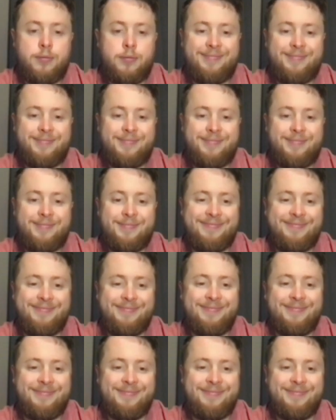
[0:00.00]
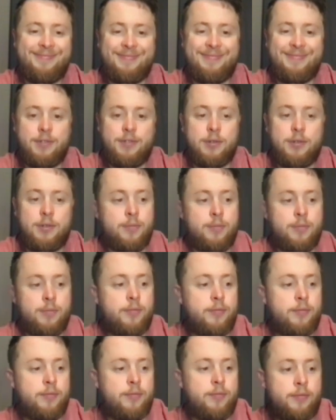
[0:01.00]

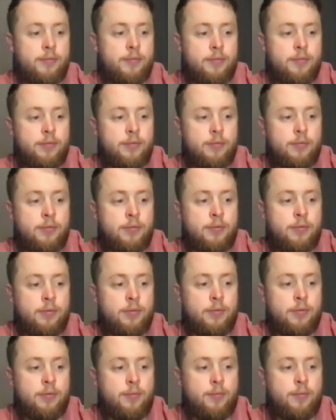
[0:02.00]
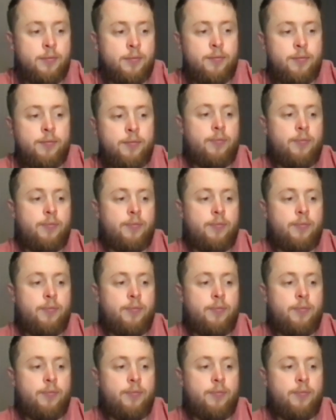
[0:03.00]
No words are spoken by the person on screen.